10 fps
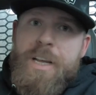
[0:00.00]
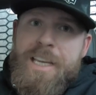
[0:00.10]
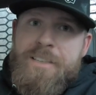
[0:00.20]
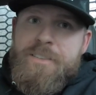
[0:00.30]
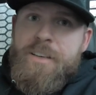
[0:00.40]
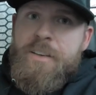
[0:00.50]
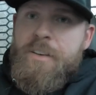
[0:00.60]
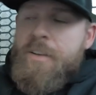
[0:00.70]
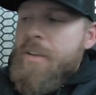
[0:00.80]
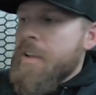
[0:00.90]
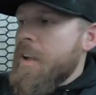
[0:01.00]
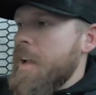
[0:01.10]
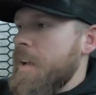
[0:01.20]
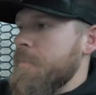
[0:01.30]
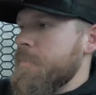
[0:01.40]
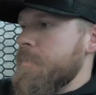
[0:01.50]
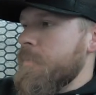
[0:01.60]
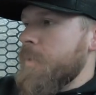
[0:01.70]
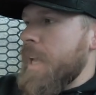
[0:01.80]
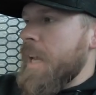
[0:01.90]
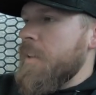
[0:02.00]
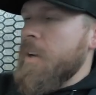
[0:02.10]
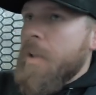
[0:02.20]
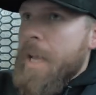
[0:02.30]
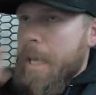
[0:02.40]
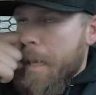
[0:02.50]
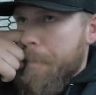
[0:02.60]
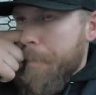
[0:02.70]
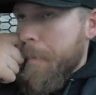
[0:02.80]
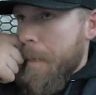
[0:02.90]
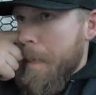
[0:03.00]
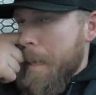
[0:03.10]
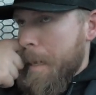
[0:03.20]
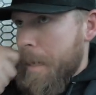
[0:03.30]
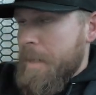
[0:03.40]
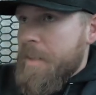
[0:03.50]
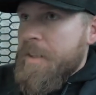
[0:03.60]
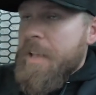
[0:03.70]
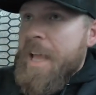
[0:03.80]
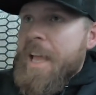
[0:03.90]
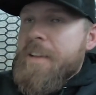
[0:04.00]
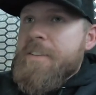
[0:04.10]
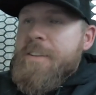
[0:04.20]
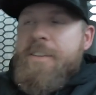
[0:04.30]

easy. Um, we had a little hiccup uh, at